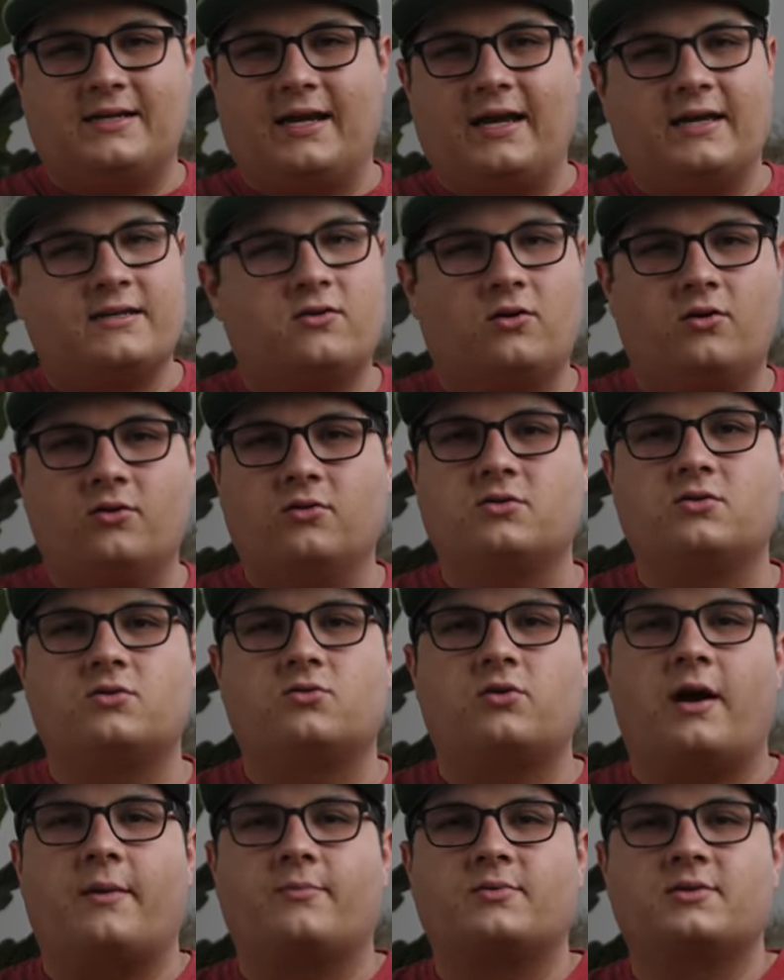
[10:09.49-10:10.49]
It has all those
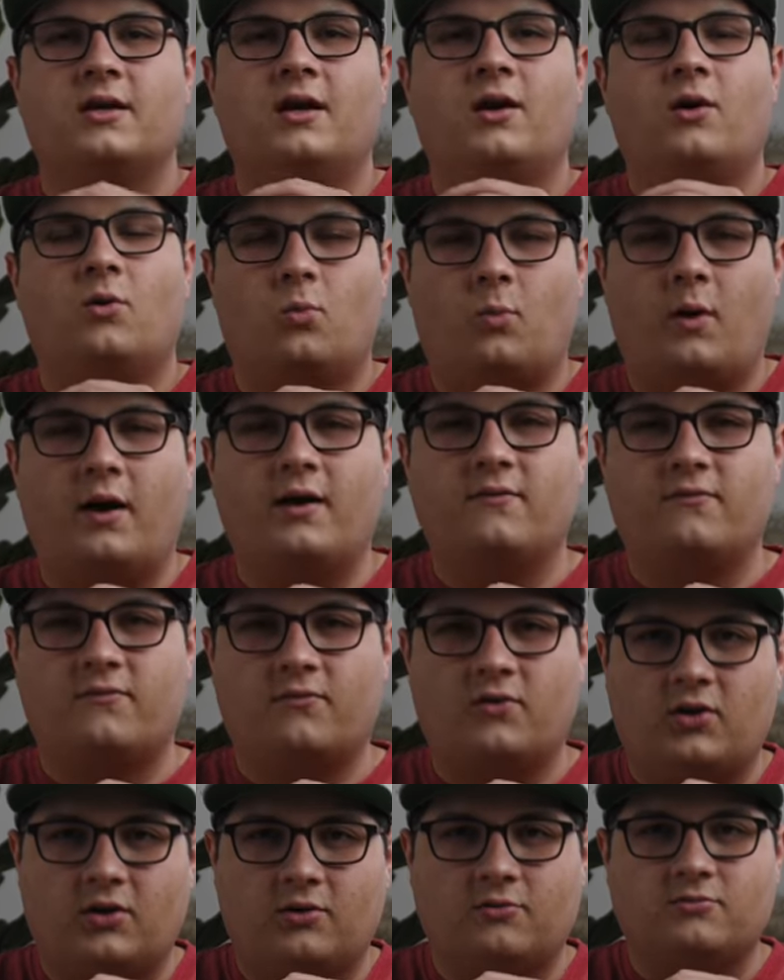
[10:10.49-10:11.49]
straps ready
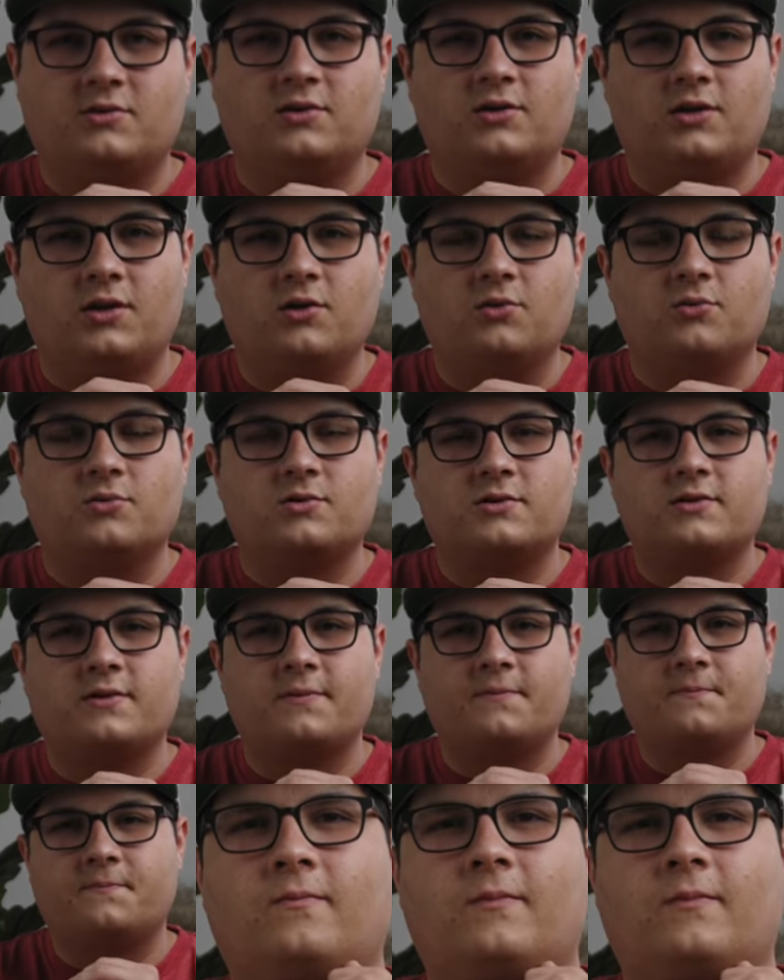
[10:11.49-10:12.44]
for you to use.